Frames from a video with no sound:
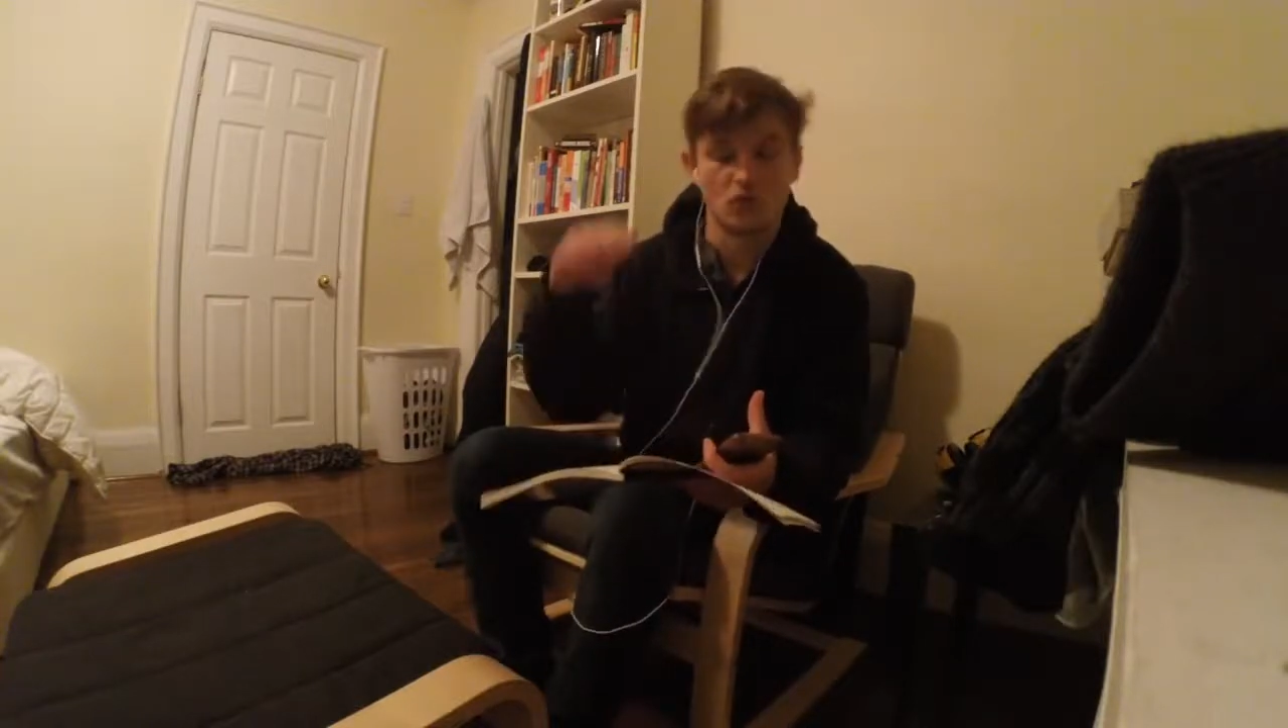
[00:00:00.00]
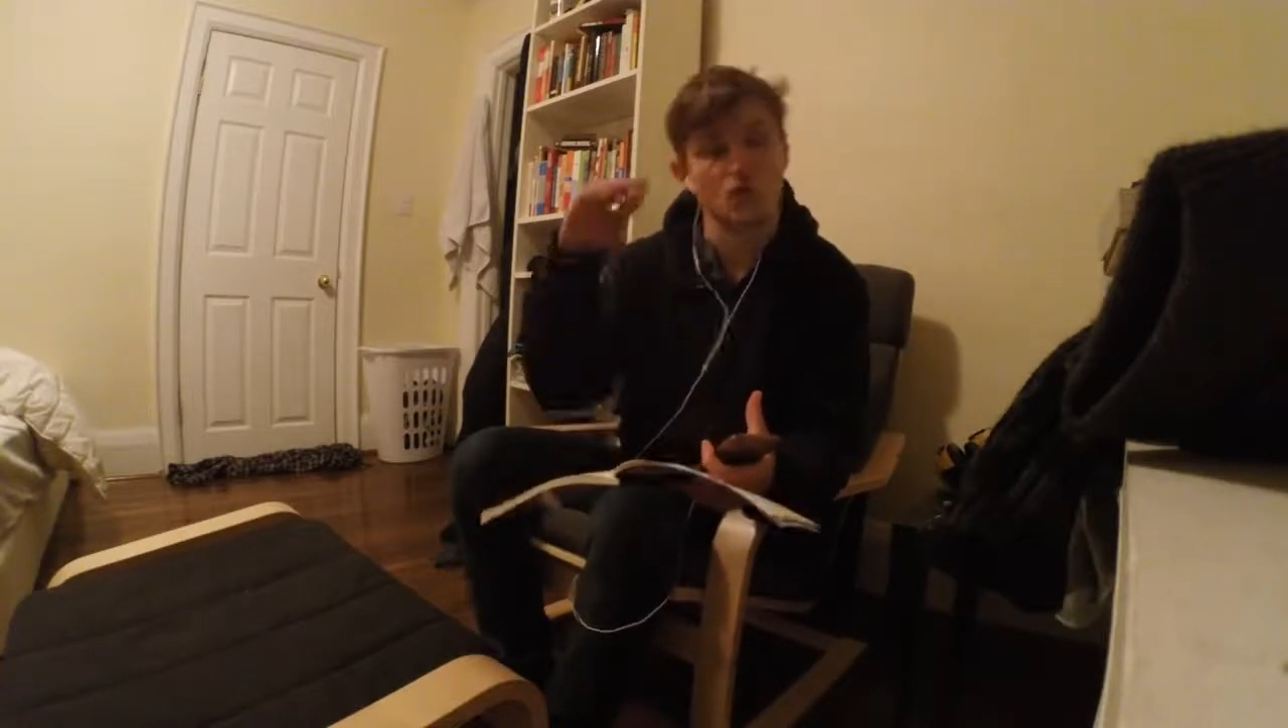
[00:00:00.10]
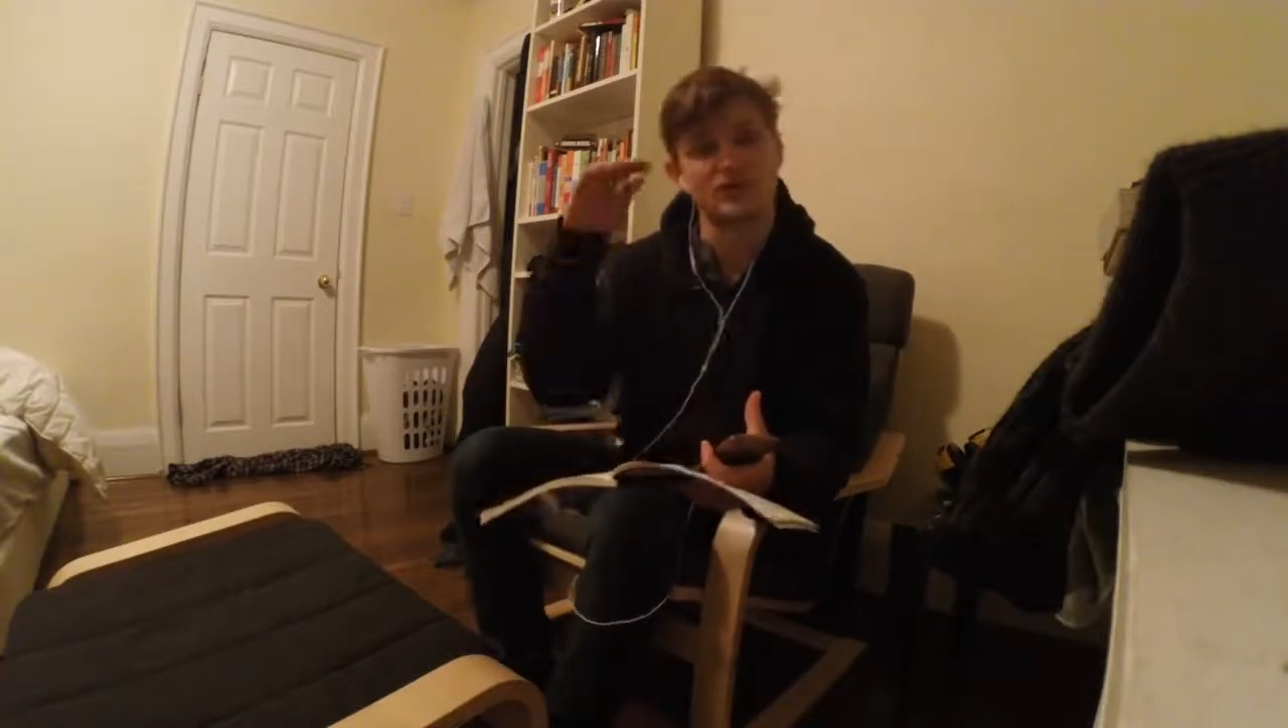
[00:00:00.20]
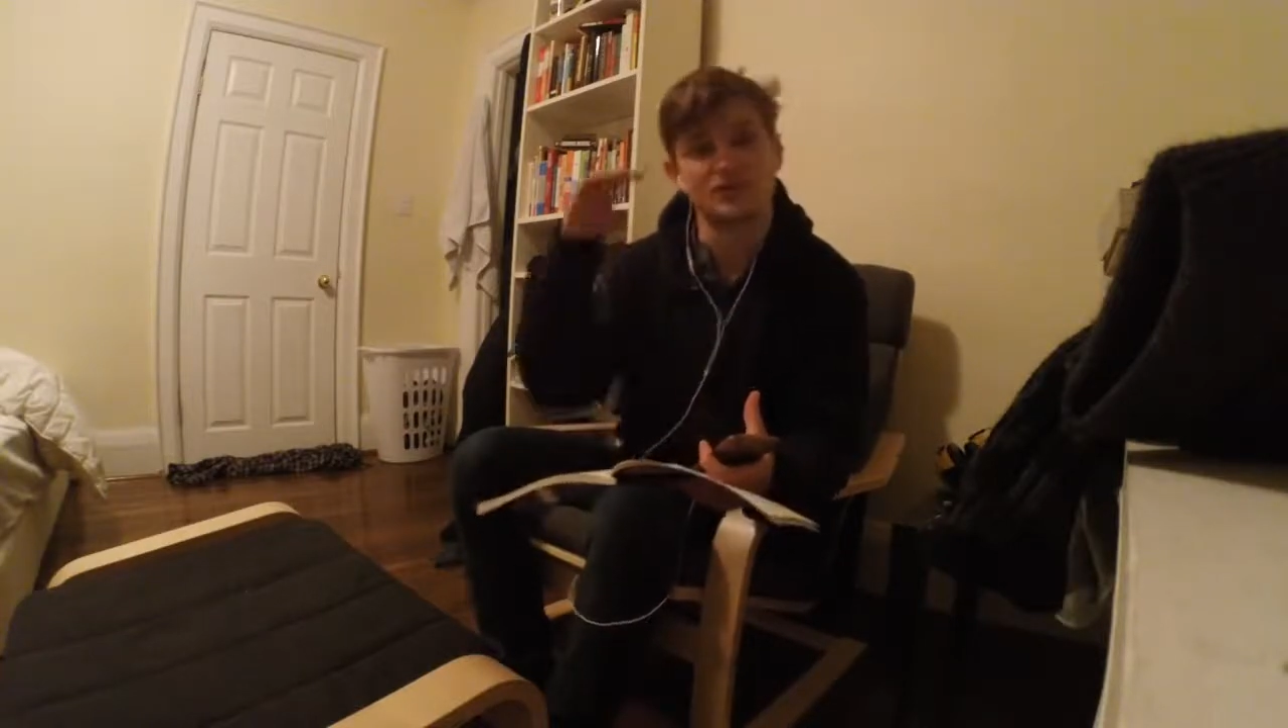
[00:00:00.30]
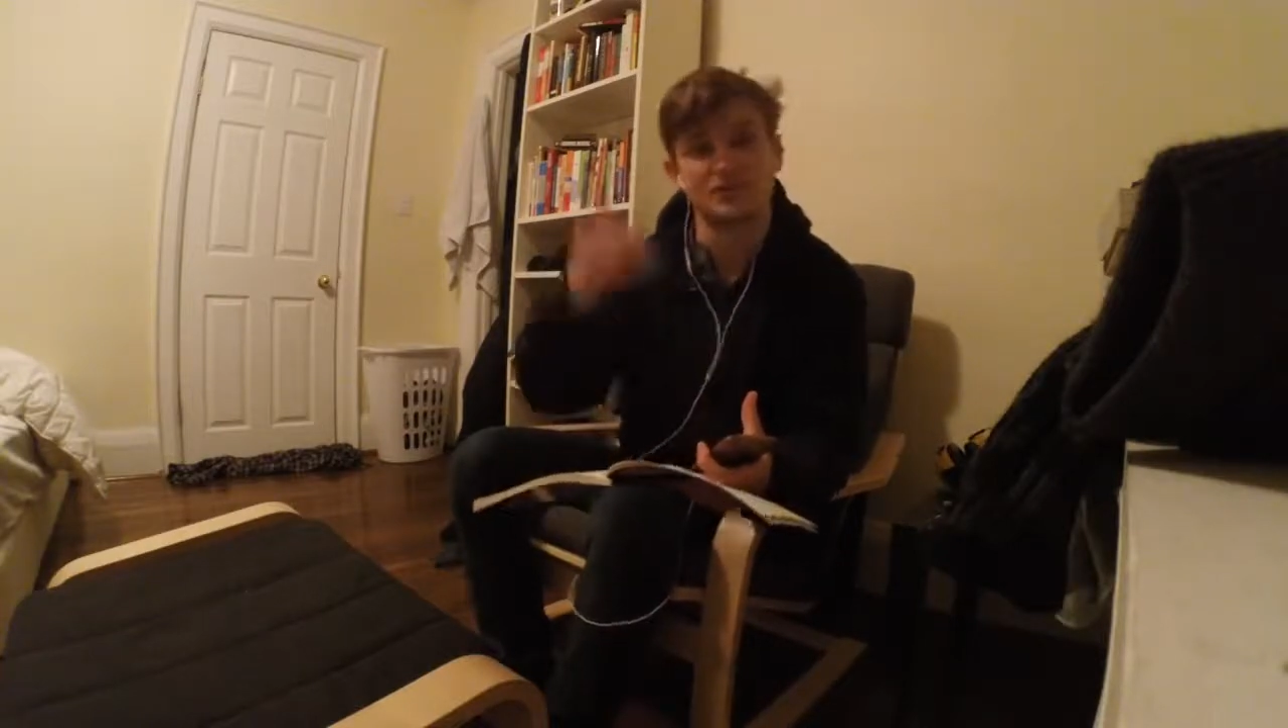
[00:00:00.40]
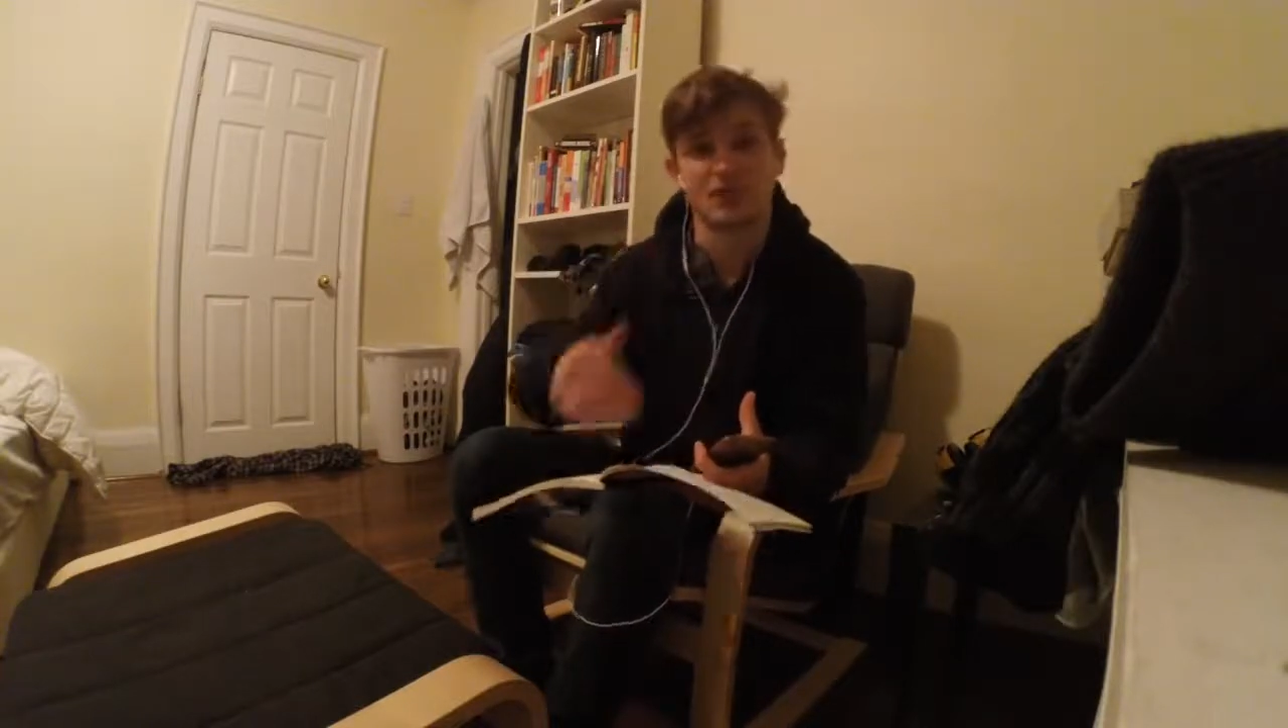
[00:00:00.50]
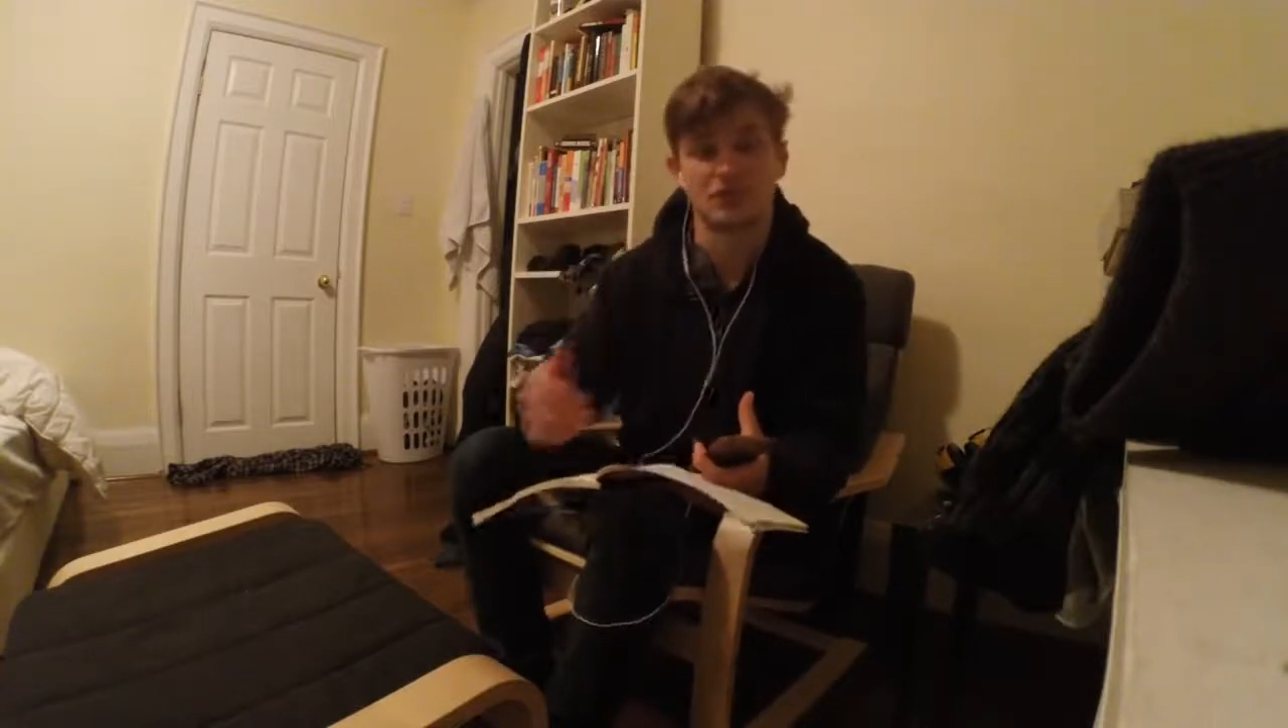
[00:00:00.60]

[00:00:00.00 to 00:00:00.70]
once I'm done